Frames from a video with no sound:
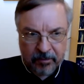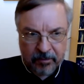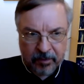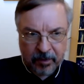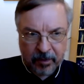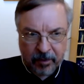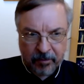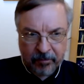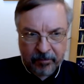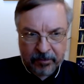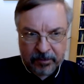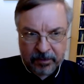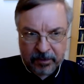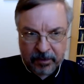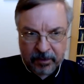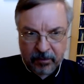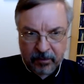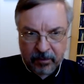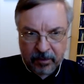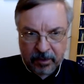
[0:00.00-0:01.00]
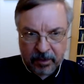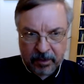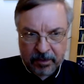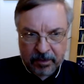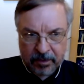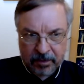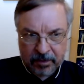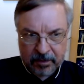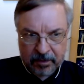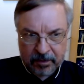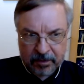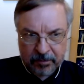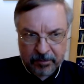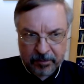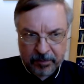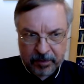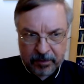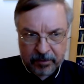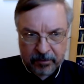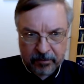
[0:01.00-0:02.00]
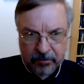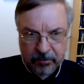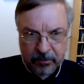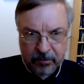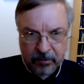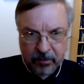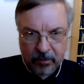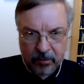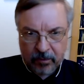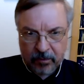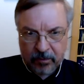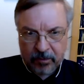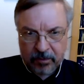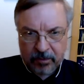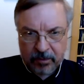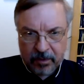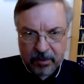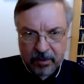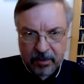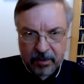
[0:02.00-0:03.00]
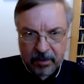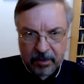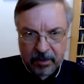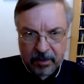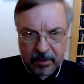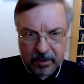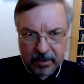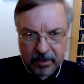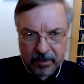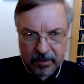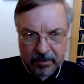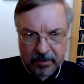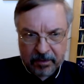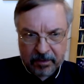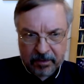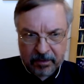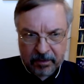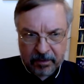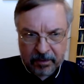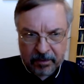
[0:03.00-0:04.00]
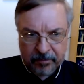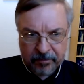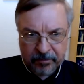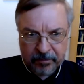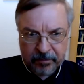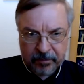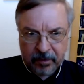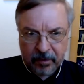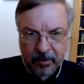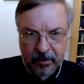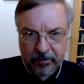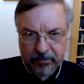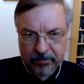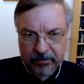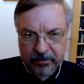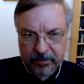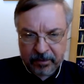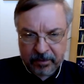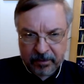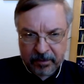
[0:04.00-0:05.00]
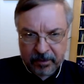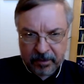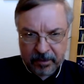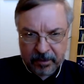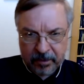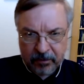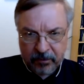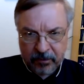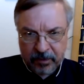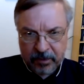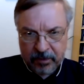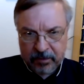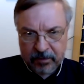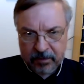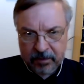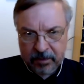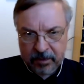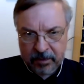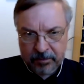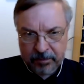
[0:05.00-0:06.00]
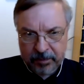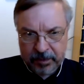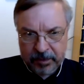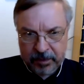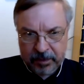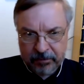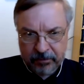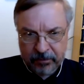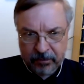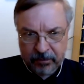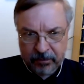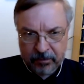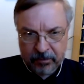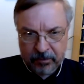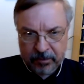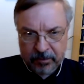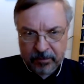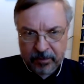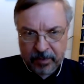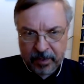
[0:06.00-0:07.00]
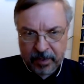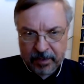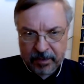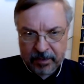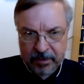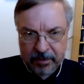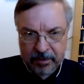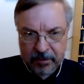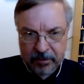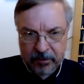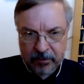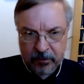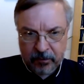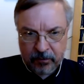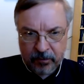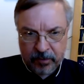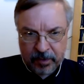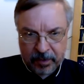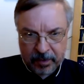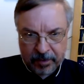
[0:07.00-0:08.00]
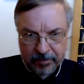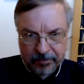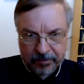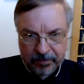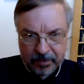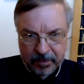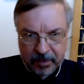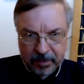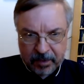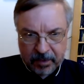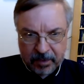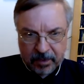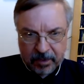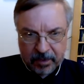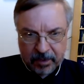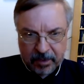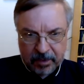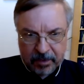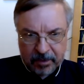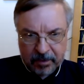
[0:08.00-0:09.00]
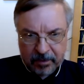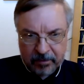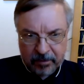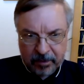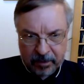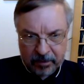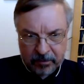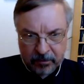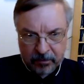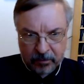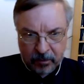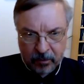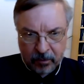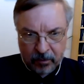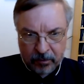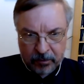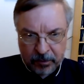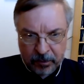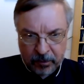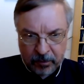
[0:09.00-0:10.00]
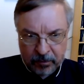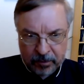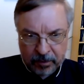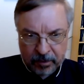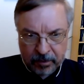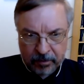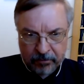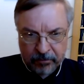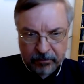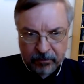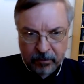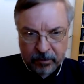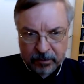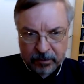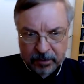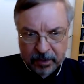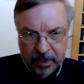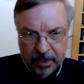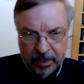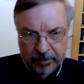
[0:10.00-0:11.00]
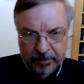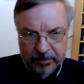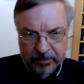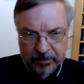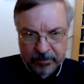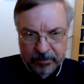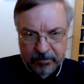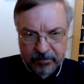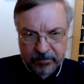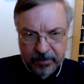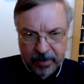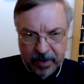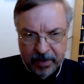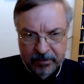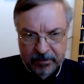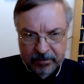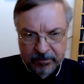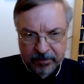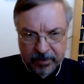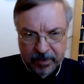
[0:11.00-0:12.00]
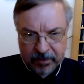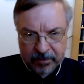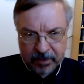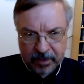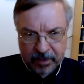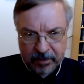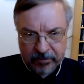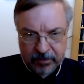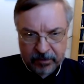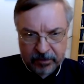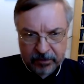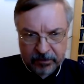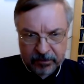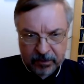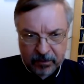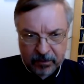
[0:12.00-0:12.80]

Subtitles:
we are obviously looking at the disappearance of glucose and of the increase in the PD fluid with creatinine and urea. And as you all know, there are 4 types: fast, fast average,